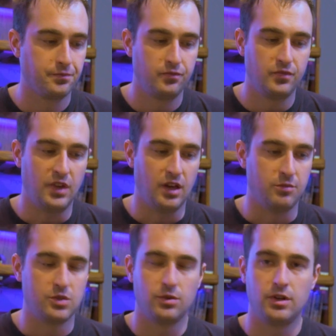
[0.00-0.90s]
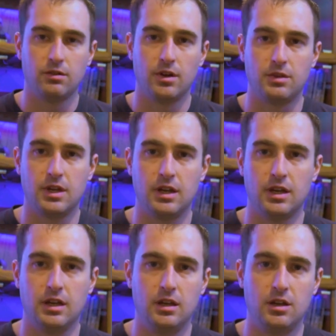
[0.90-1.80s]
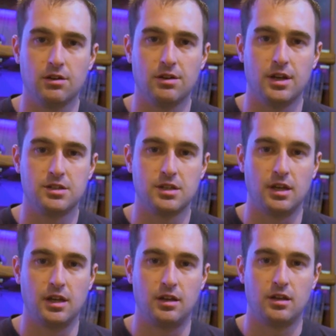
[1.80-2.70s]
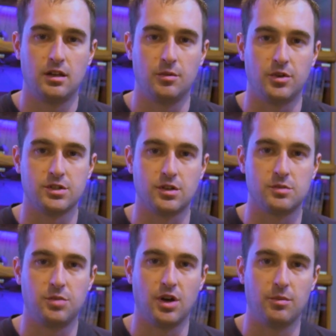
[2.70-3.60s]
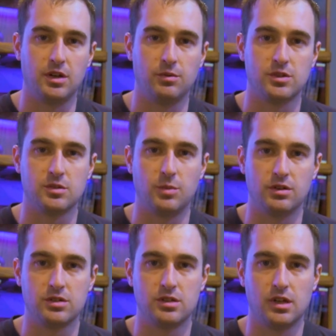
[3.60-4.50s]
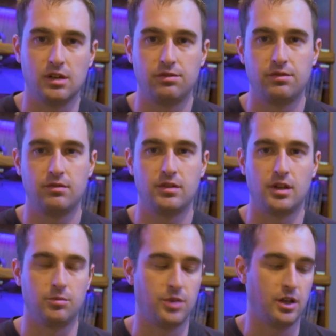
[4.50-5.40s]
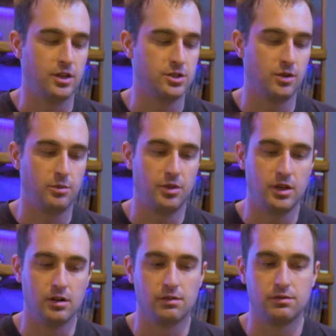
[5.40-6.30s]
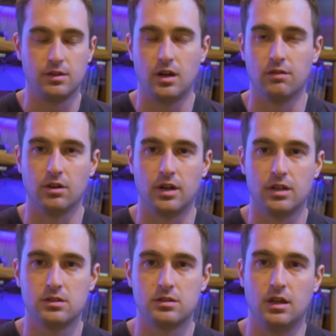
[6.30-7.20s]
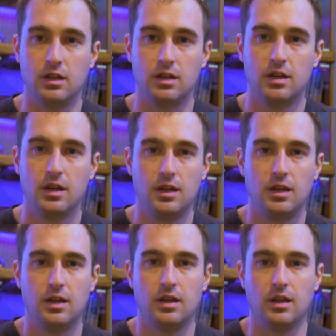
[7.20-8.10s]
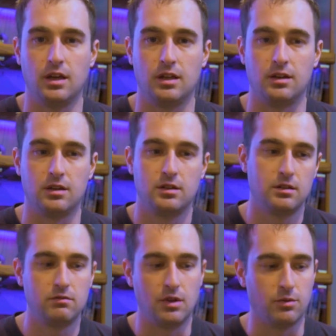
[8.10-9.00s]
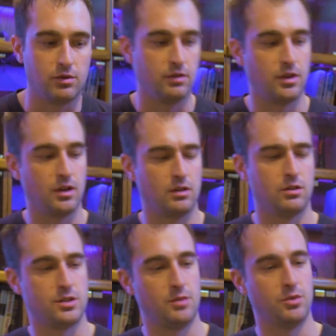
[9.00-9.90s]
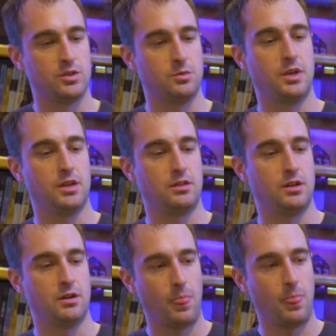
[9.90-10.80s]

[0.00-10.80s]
Yeah, I'm toying around with getting an in-ear headset. I'm also experimenting with some other stuff that'll probably show up later if it ever gets done. And yeah, we'll cross that bridge when we get there.